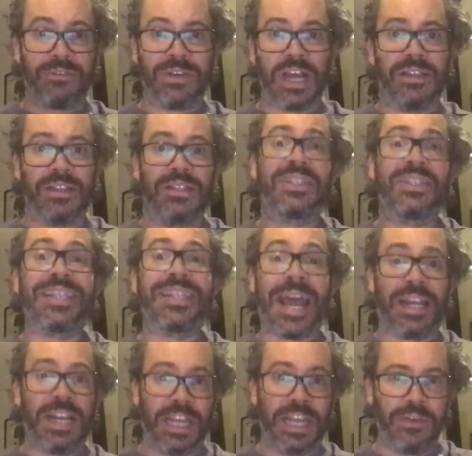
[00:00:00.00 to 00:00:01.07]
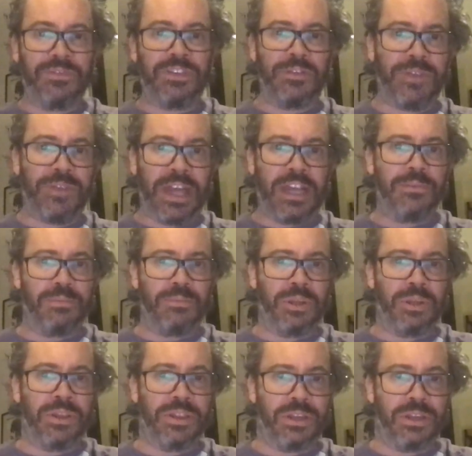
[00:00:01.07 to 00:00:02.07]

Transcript: an understanding of development